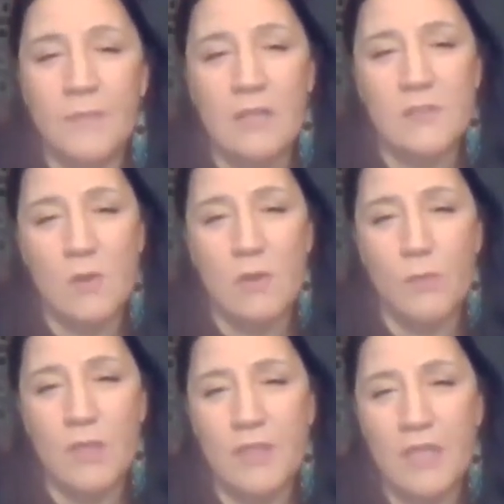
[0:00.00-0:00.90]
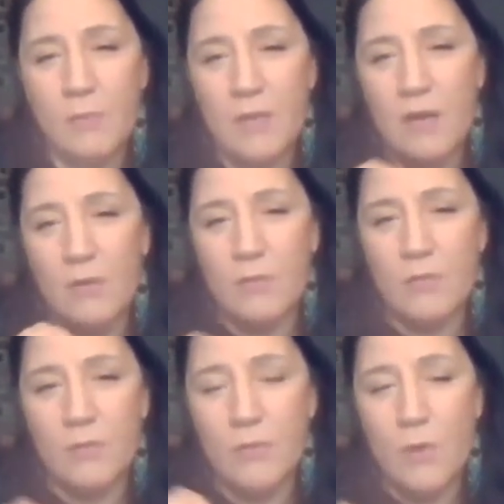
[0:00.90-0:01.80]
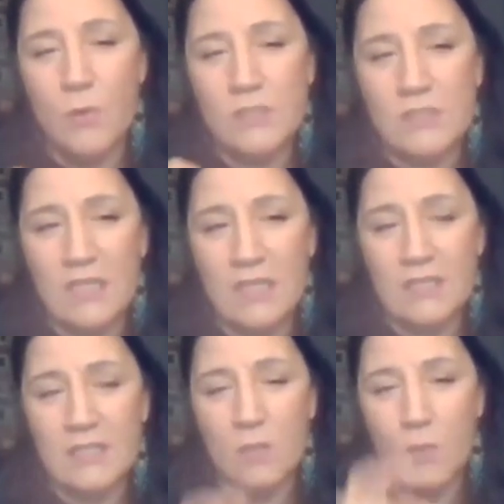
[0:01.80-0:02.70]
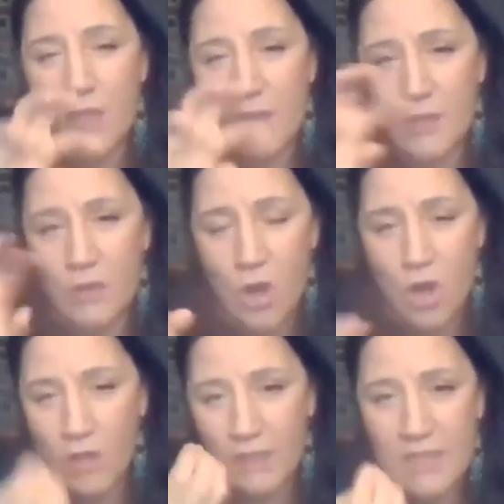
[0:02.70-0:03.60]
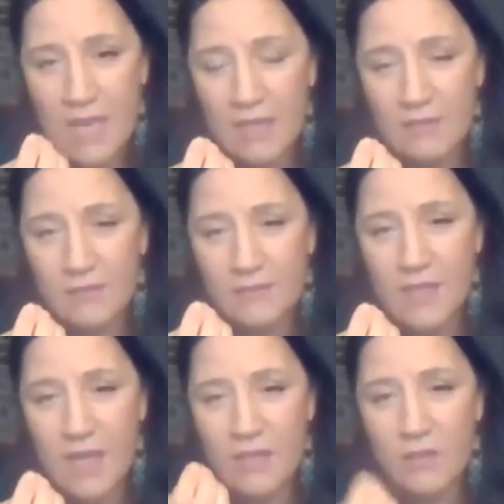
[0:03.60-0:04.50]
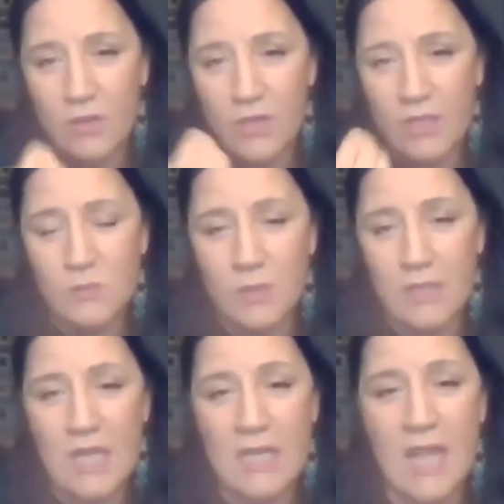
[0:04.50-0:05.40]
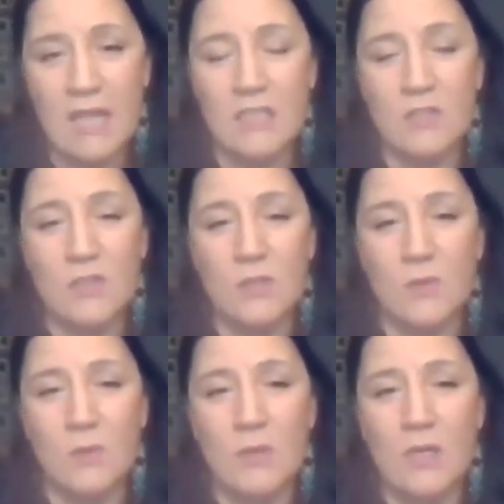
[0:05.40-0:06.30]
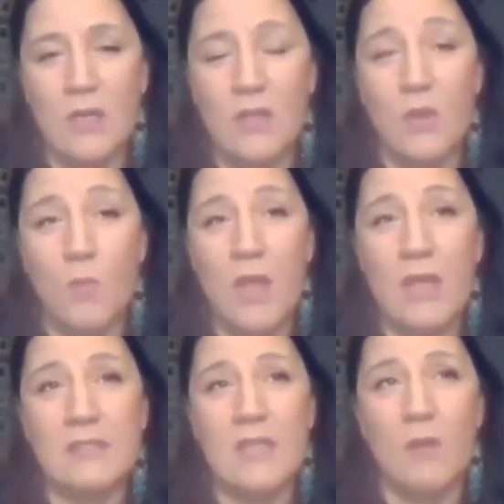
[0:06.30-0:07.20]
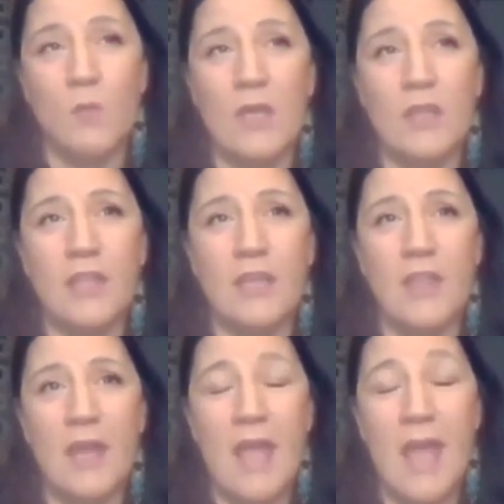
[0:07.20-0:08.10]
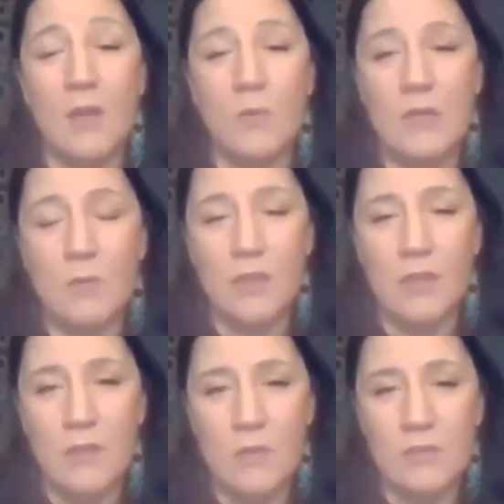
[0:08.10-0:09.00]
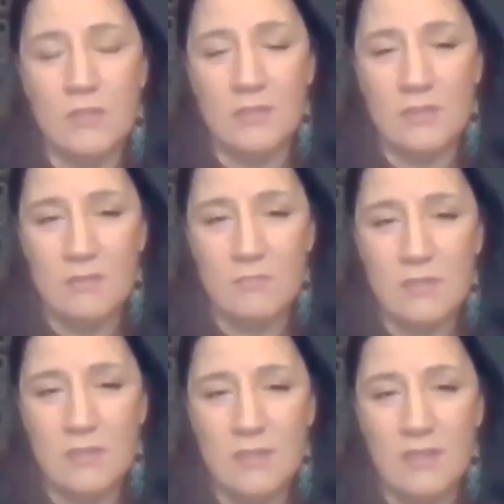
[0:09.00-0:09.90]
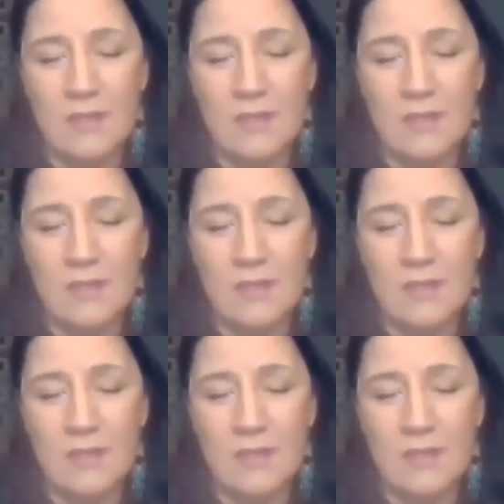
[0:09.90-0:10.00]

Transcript: And so if we think about those things and the way that they're all entangled, that unlearning is really connected to the ways that we think that equity within those systems